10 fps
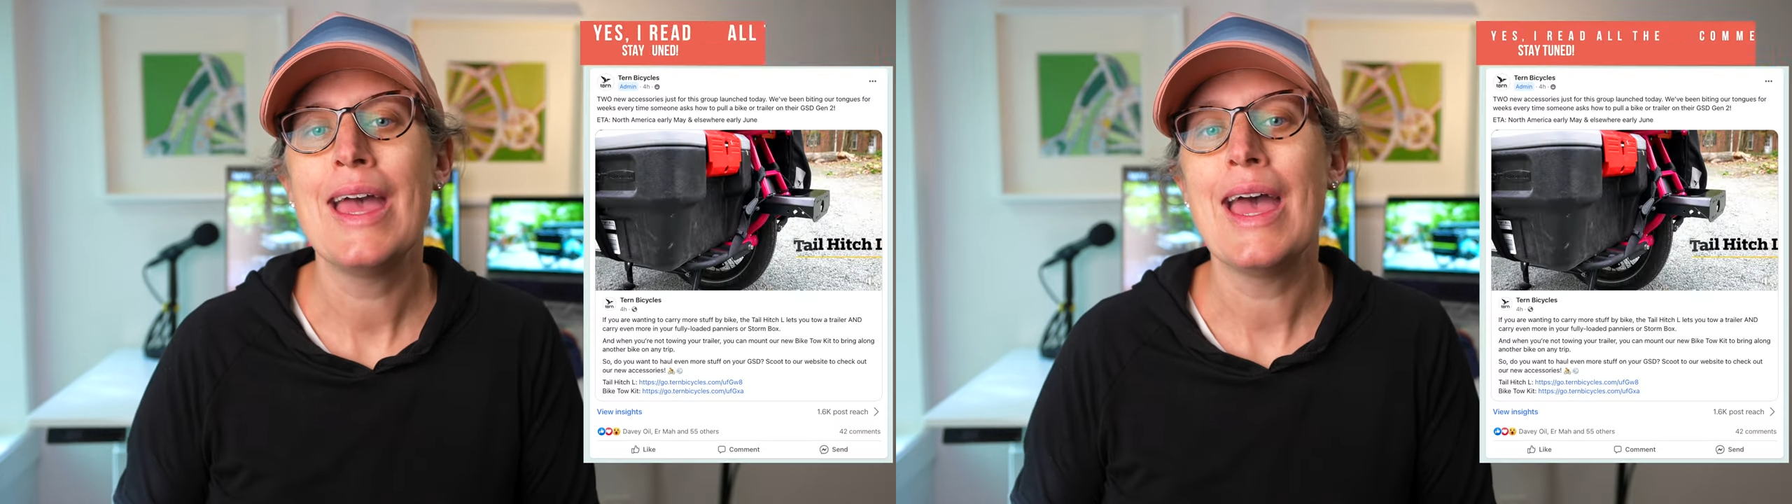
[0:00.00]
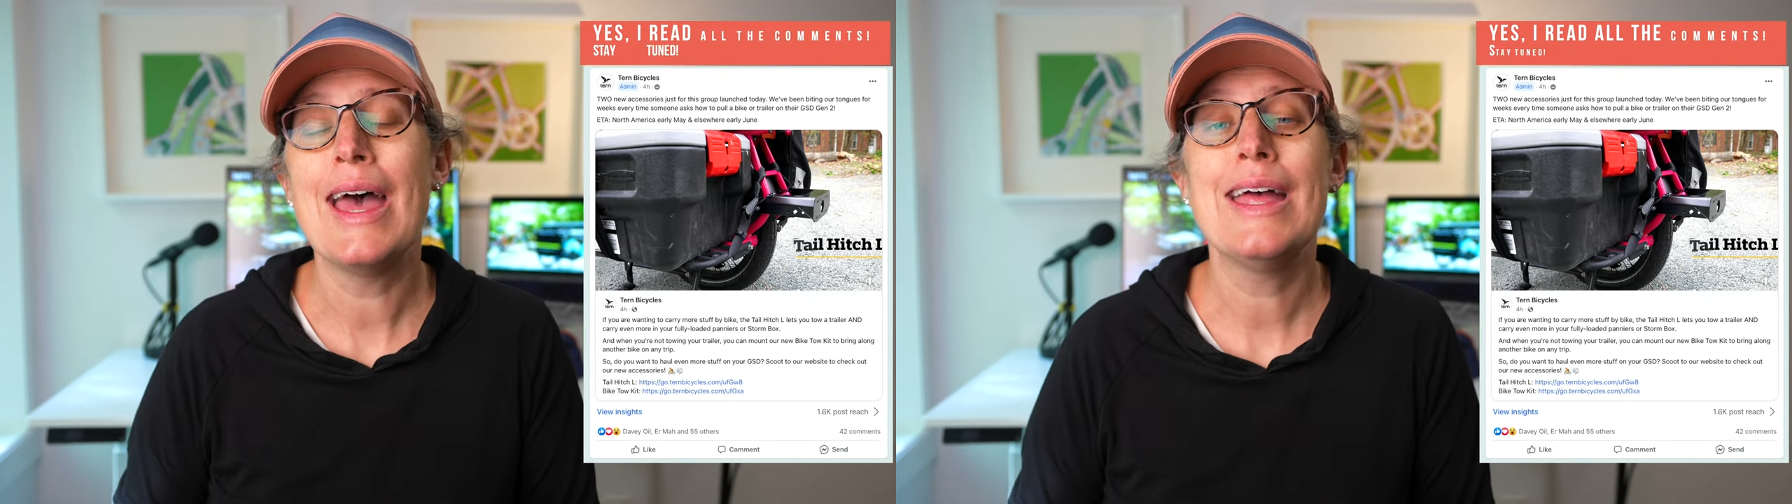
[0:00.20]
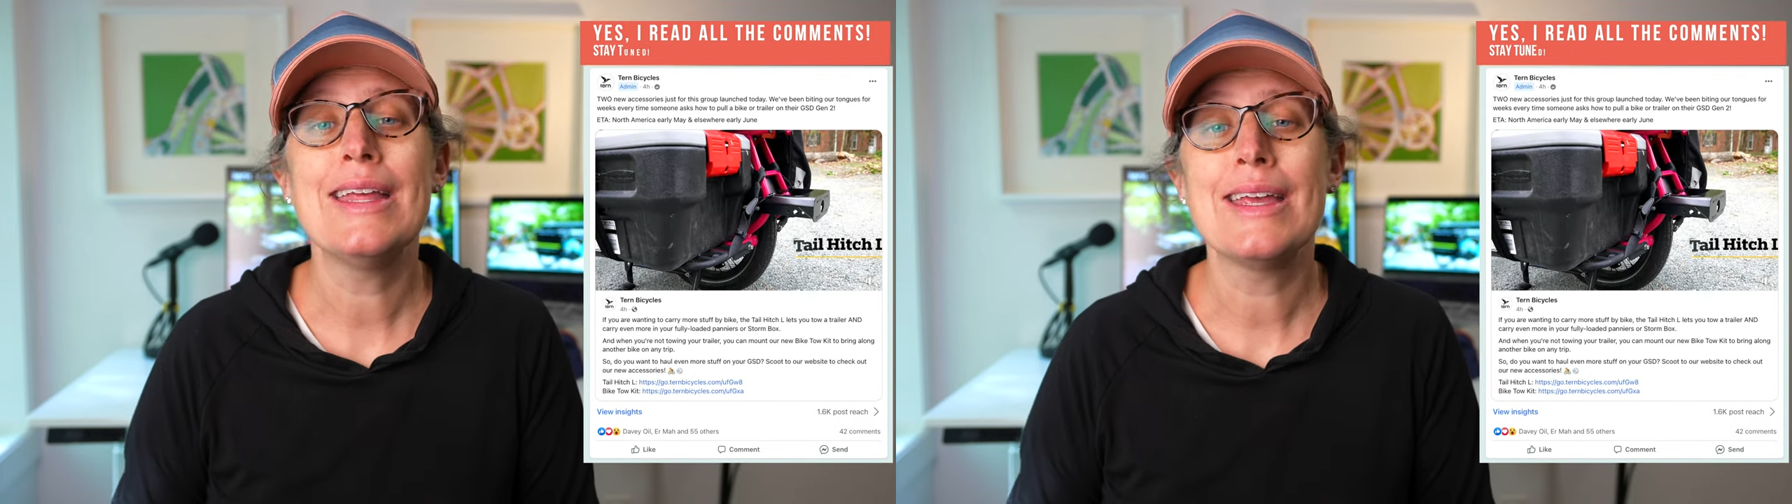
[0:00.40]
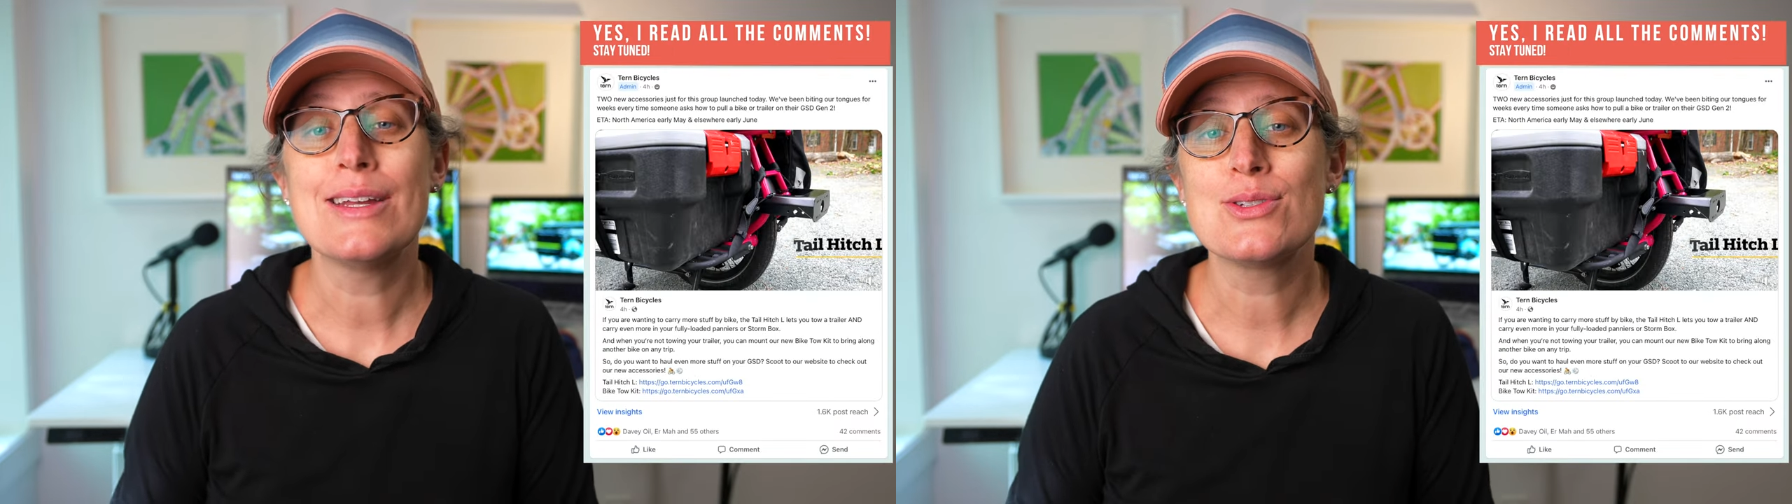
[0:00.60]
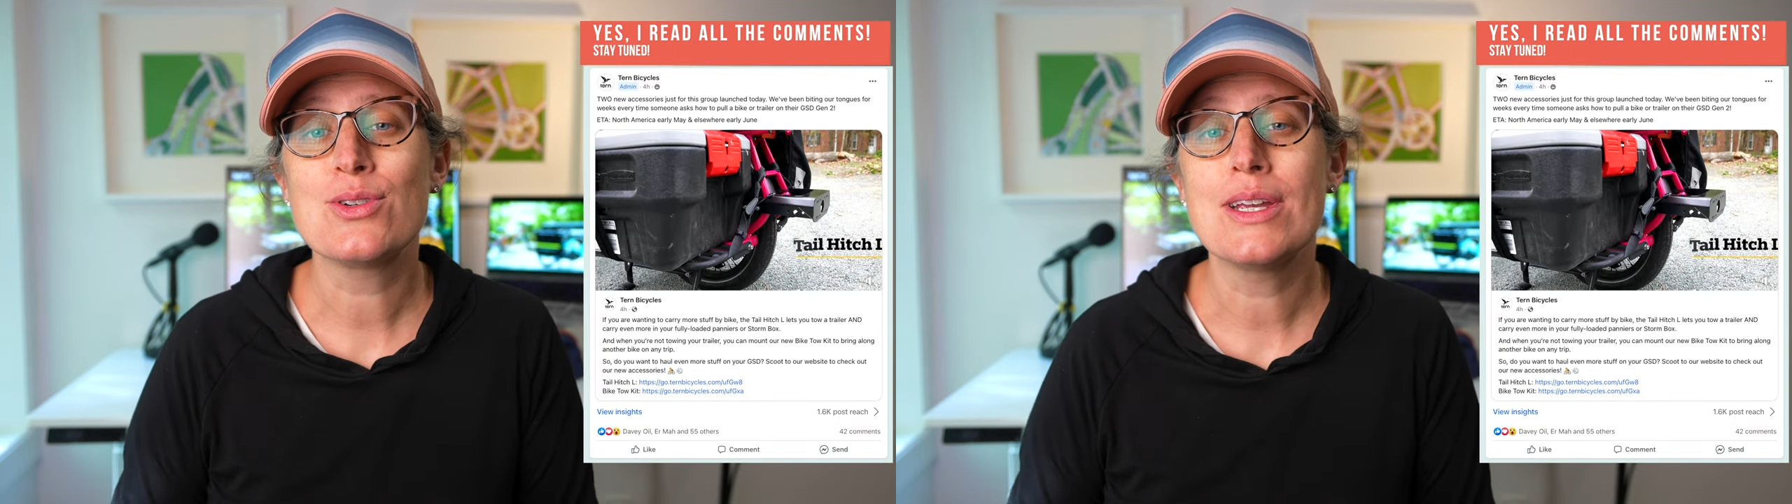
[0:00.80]
and
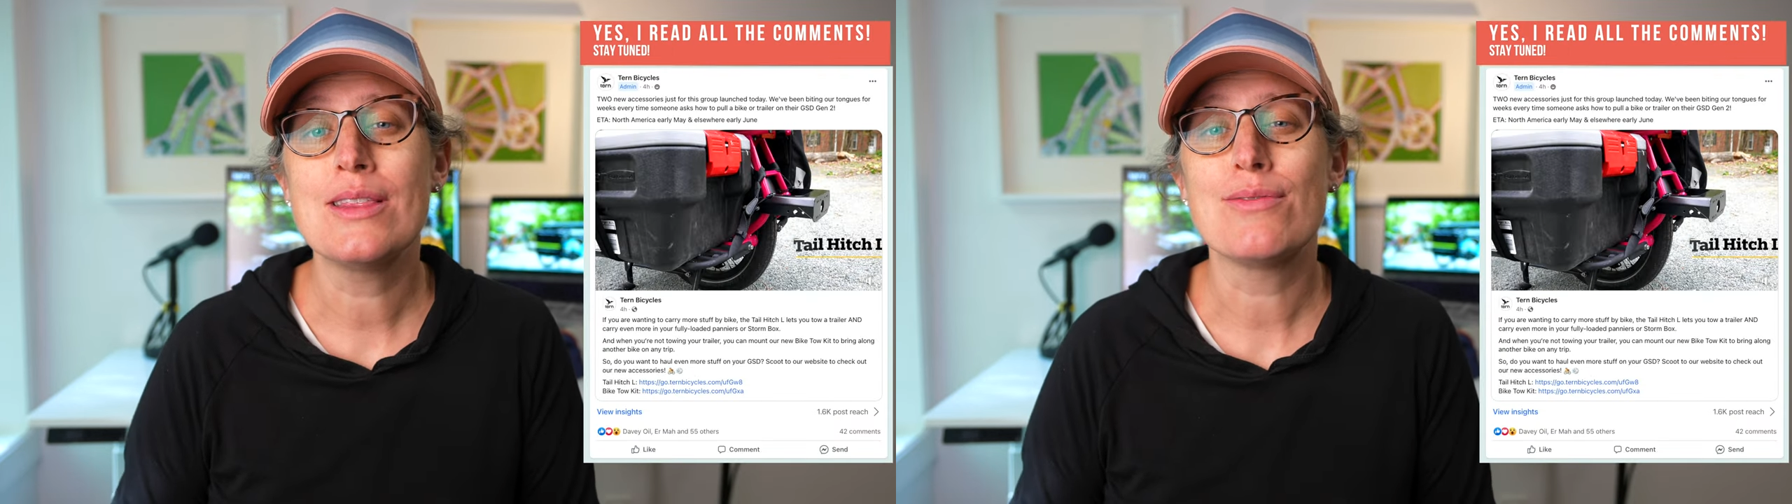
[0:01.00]
answering the